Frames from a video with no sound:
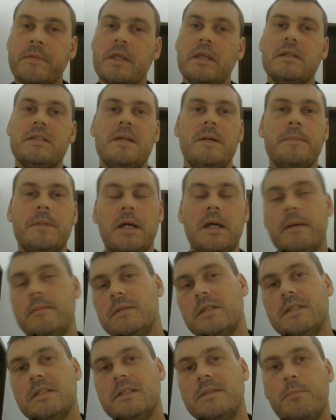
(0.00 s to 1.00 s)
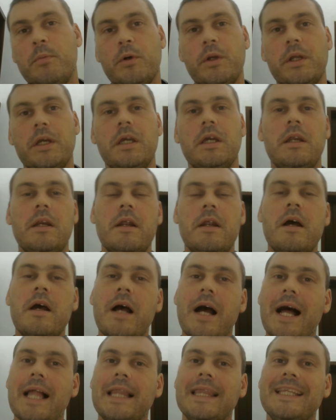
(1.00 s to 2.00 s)
Sometimes it's putting in
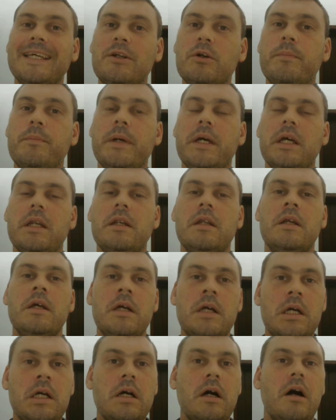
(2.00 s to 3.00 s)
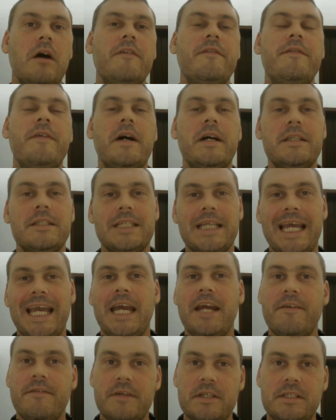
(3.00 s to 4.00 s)
a little bit of funds
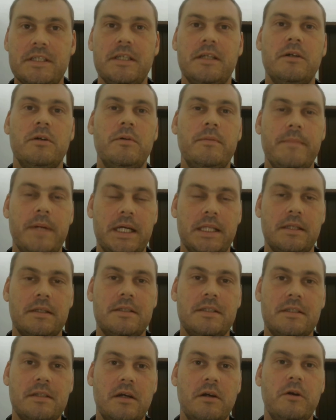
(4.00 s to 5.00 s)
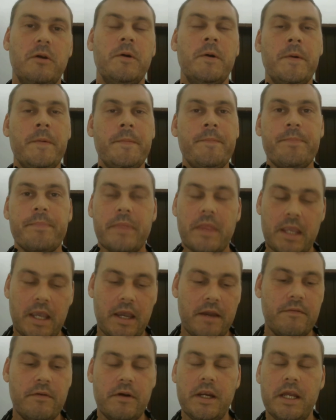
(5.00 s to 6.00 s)
every single month. So
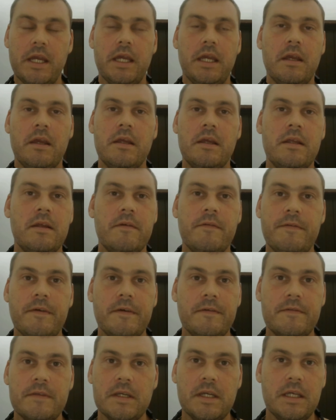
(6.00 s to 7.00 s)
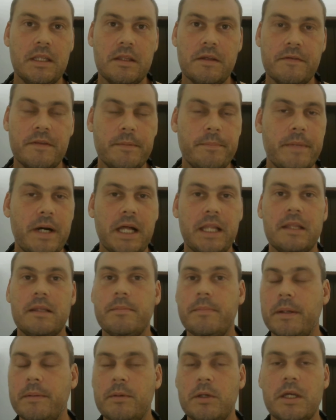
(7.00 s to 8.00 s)
every 15th of the month,
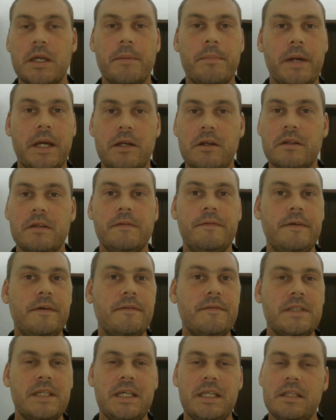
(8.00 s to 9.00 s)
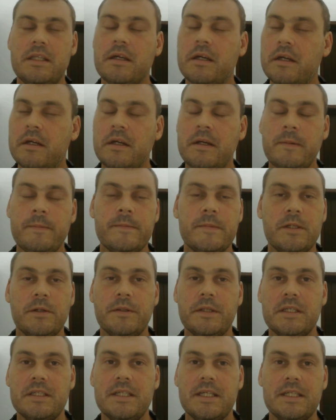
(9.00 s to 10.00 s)
maybe you get paid on the 15th. So on
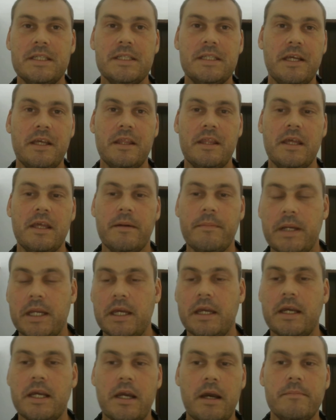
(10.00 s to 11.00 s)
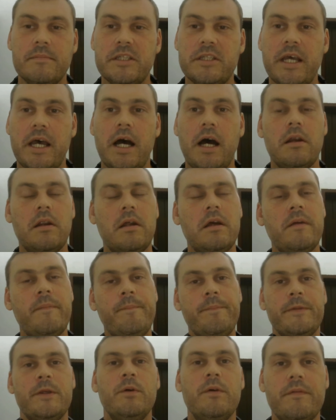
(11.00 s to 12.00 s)
the 16th, that money comes out,
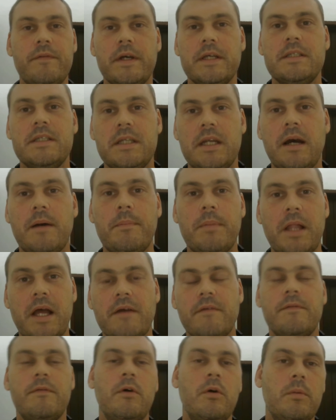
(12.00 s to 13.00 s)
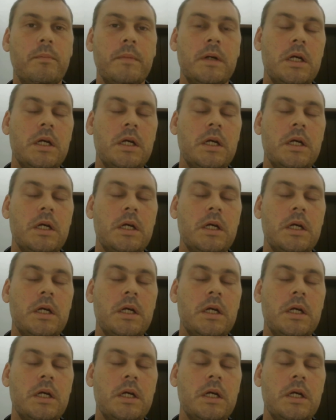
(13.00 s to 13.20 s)
you invest in our platform,